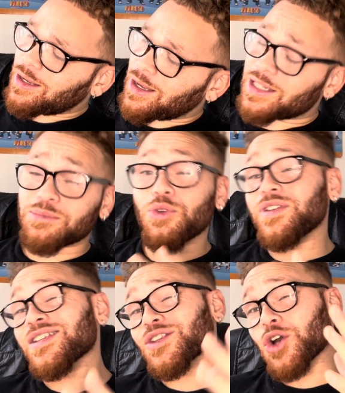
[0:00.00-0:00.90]
has moved
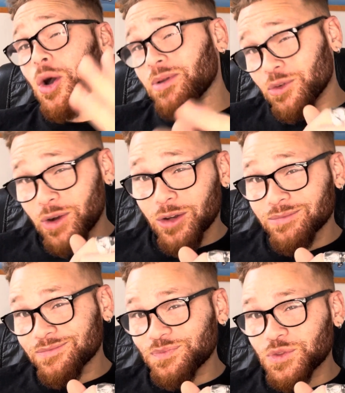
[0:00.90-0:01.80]
into the goblin realm.
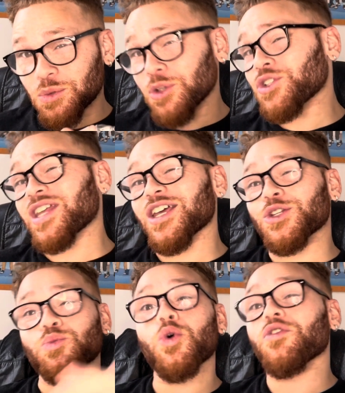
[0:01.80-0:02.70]
So we're not just getting
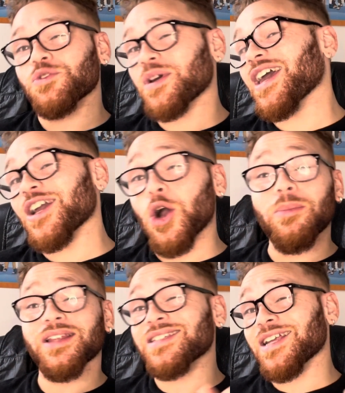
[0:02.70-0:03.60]
dwarfs, we're getting
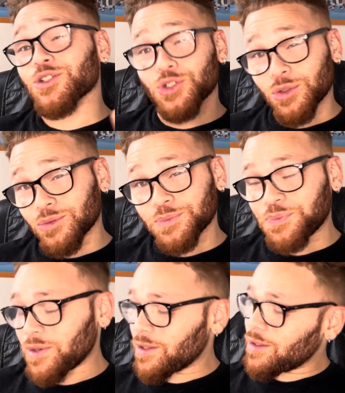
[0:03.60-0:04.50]
goblins now too.
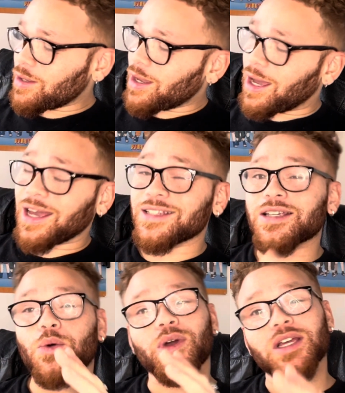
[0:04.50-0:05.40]
And
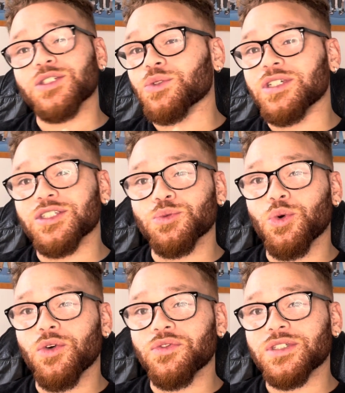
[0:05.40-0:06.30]
when I saw these
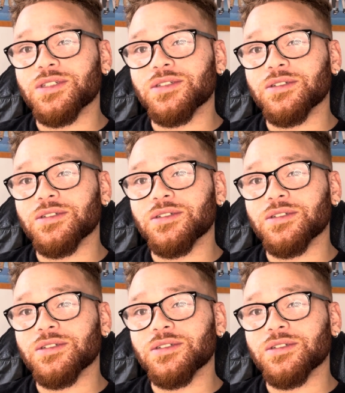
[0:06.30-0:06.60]
dwarfs,